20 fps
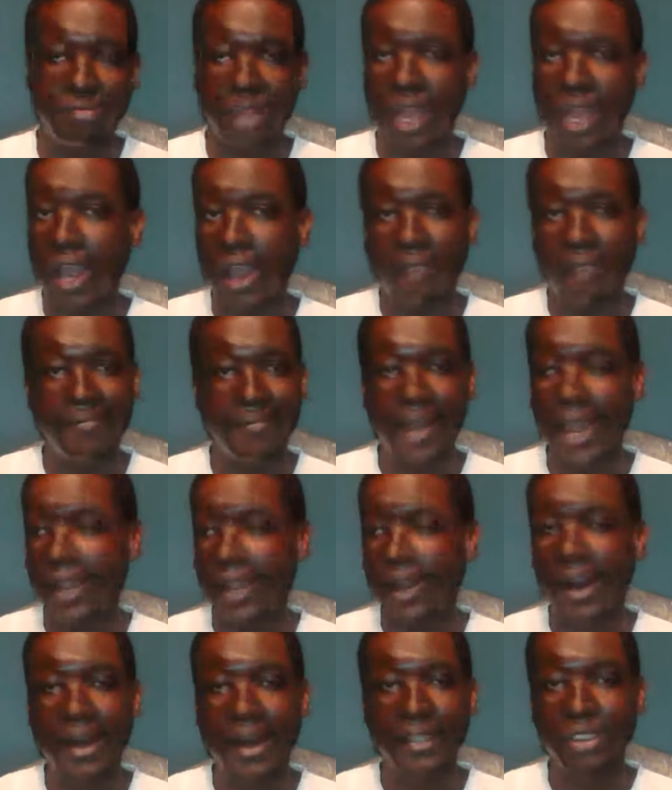I
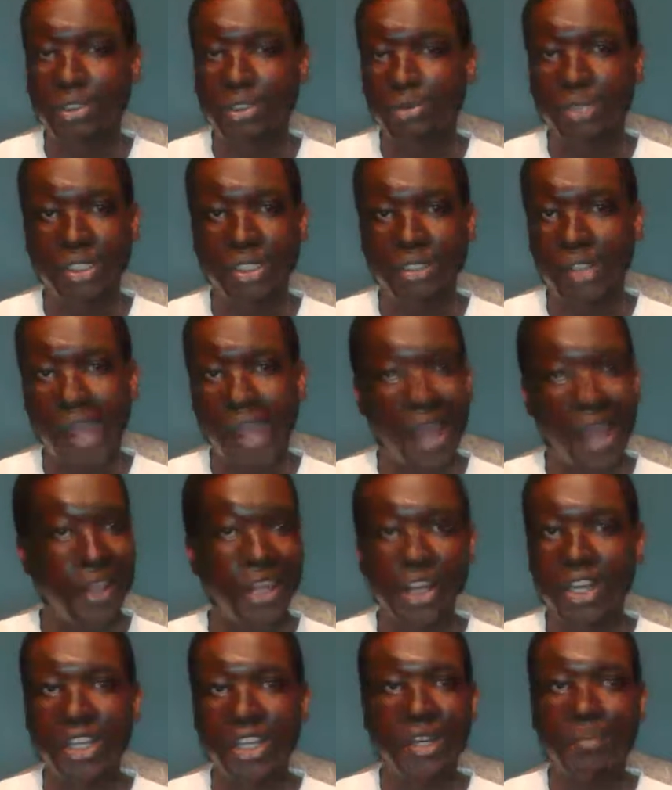can't do it. I'm
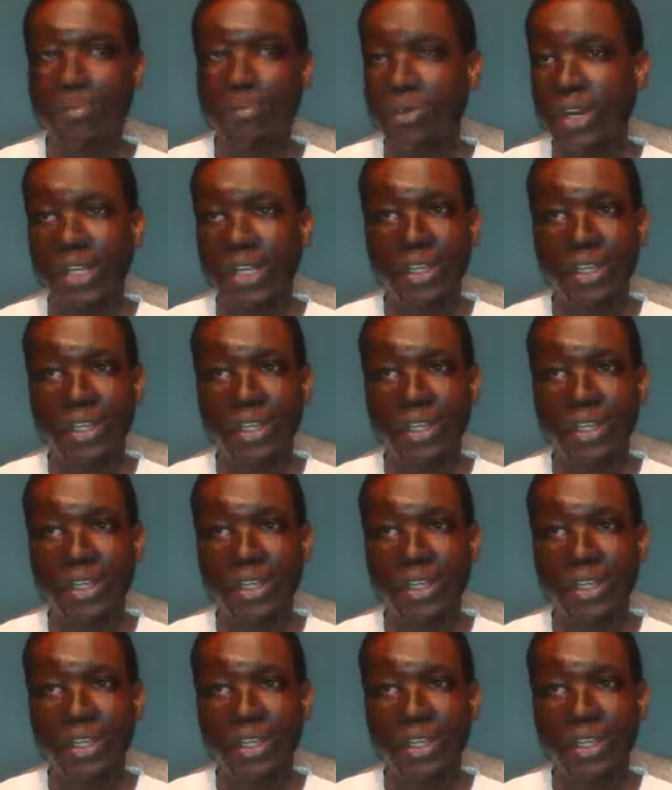not going to break